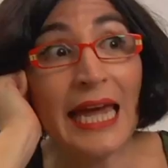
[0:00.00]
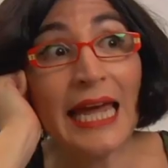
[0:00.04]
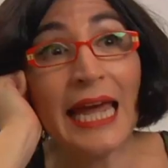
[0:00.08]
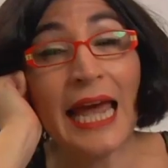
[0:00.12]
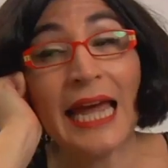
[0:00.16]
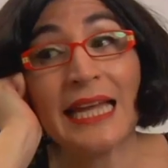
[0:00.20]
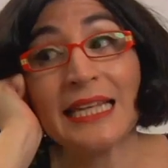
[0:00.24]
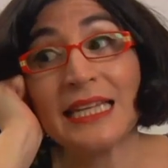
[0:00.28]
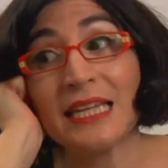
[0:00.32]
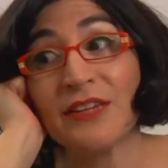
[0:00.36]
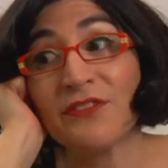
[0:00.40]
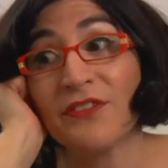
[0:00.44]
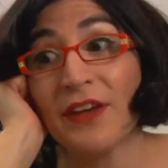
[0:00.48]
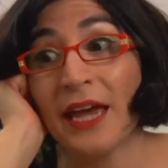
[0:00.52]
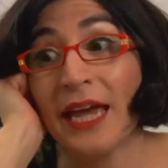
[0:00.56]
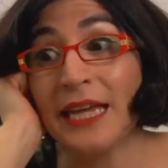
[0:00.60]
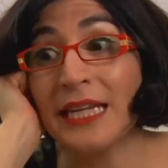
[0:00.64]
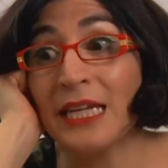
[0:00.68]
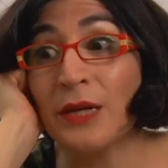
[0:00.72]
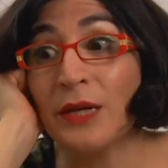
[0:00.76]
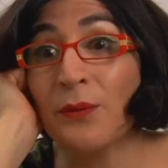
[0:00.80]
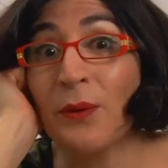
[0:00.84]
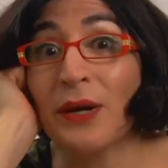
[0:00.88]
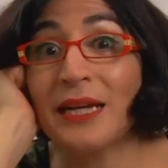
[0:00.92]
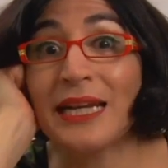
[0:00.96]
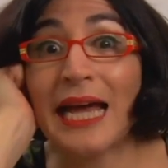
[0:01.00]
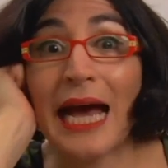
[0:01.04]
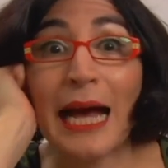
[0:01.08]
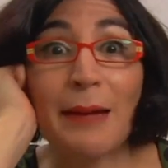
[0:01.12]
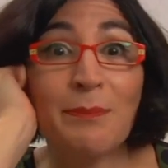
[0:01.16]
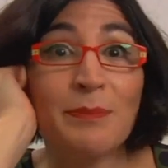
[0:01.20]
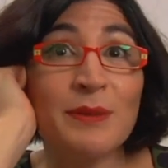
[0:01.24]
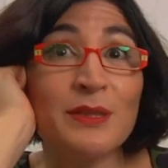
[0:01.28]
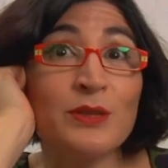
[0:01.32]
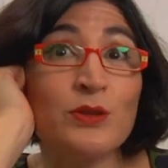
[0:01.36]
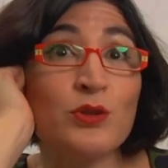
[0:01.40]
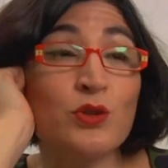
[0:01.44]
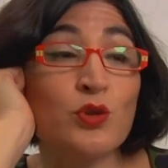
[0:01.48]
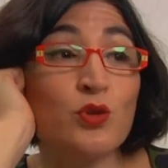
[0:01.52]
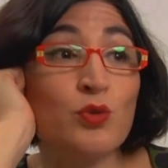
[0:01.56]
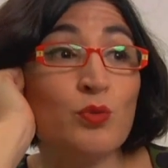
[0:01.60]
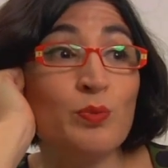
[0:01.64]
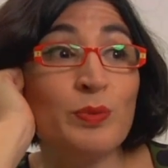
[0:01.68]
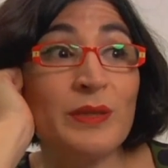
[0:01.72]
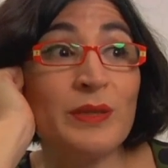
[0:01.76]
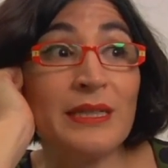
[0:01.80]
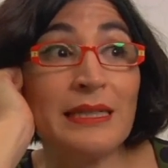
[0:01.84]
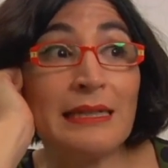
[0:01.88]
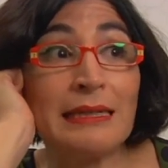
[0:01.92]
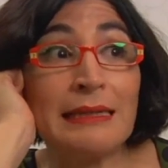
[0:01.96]
And if anyone happens to
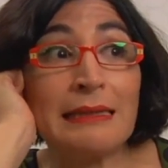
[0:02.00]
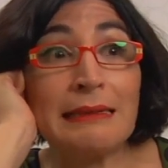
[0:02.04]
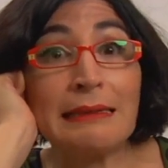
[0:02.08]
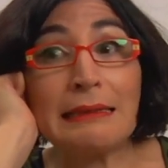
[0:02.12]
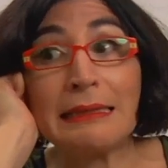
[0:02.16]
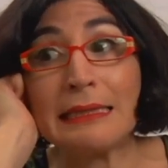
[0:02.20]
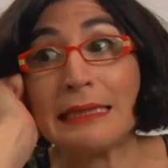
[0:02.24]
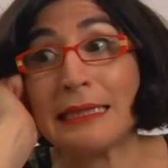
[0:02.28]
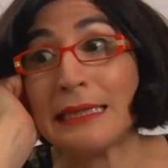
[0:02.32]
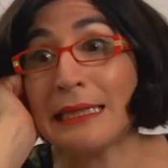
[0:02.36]
be